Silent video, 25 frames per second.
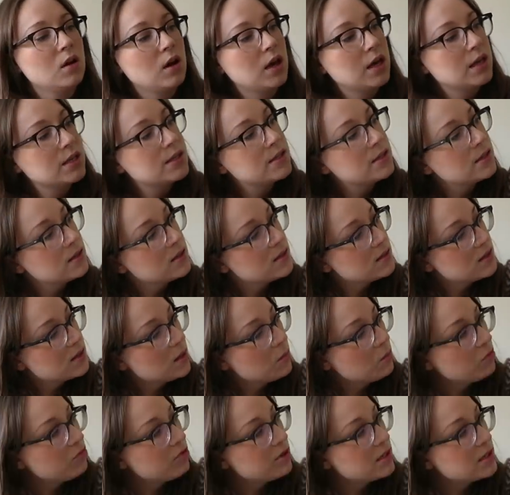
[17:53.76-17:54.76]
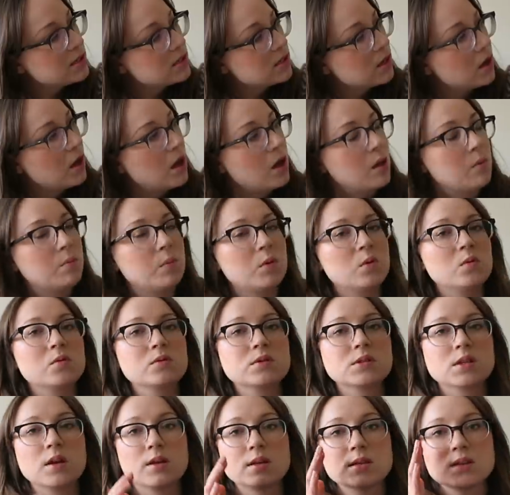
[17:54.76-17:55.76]
nice summery skirt, but
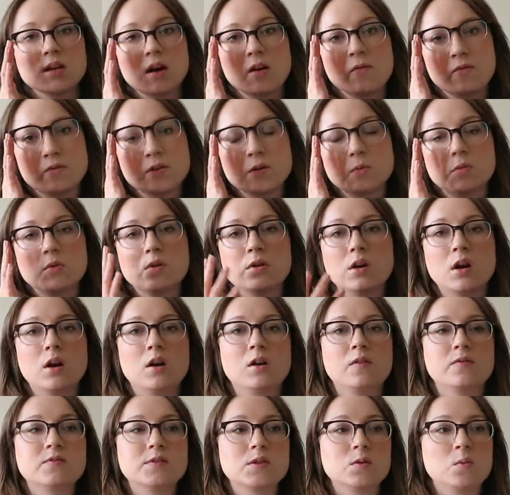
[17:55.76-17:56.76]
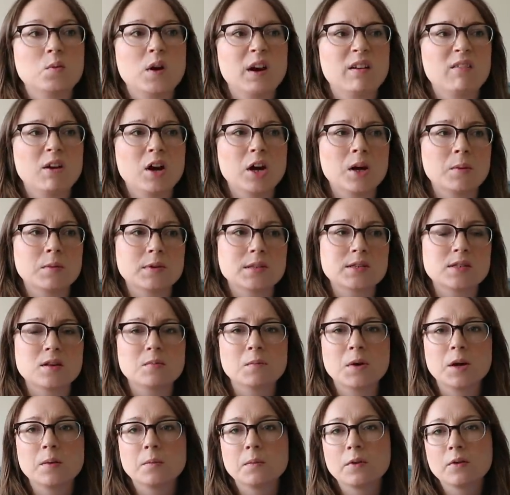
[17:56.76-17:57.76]
also it's comfortable enough to wear at home, because at
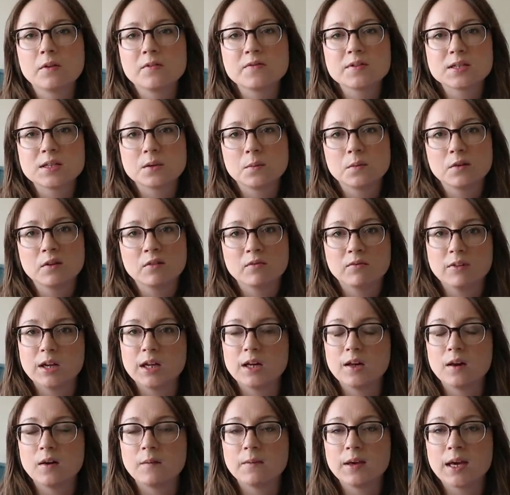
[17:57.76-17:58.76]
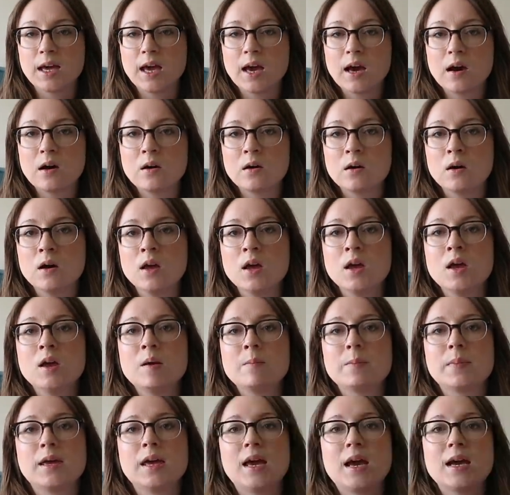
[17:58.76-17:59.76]
the moment obviously we're not really going out.
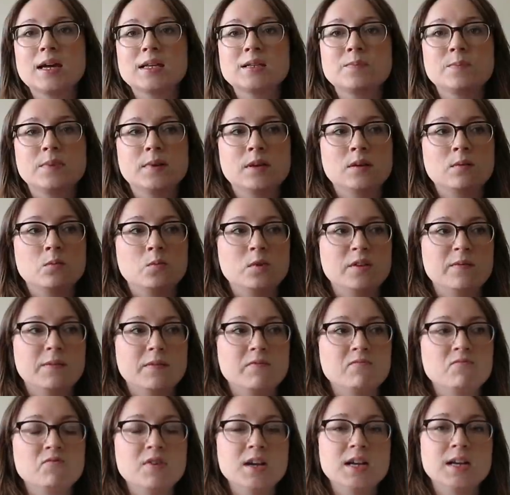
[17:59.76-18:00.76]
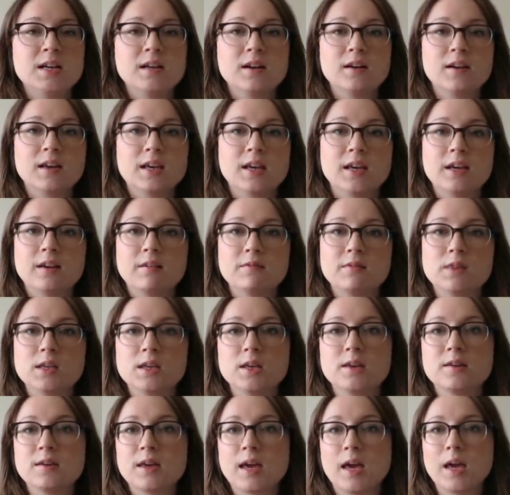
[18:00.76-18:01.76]
But it has been, we've been really lucky here in
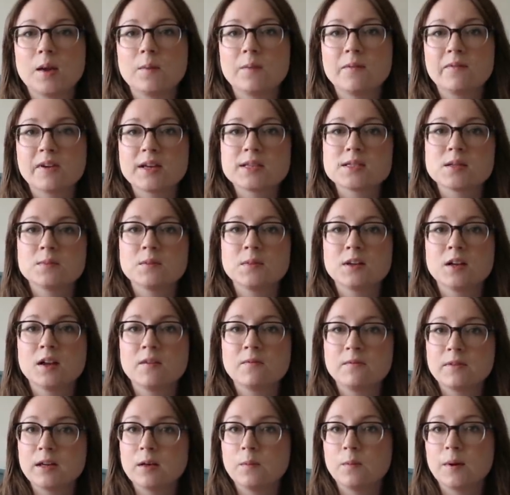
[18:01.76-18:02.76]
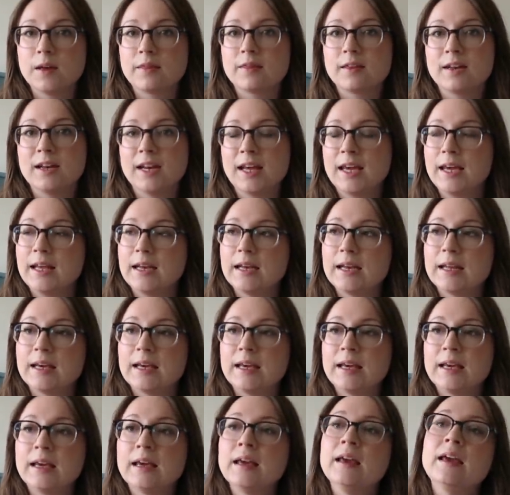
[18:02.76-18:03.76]
the UK. We've had some lovely weather
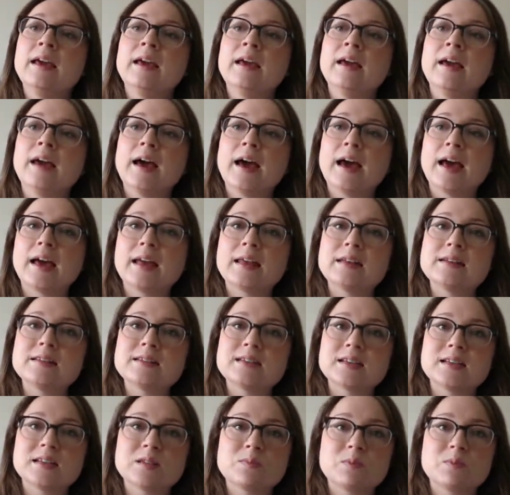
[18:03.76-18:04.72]
lately, and